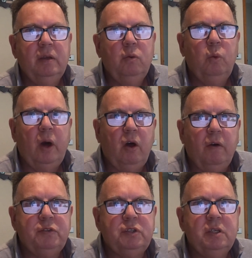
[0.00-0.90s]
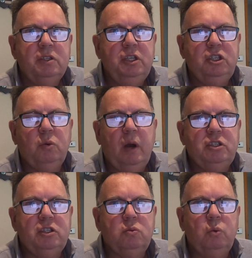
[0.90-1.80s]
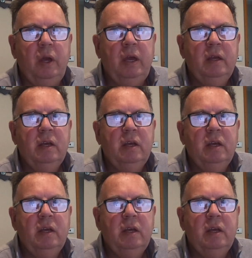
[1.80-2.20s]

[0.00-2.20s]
One-offs, situations where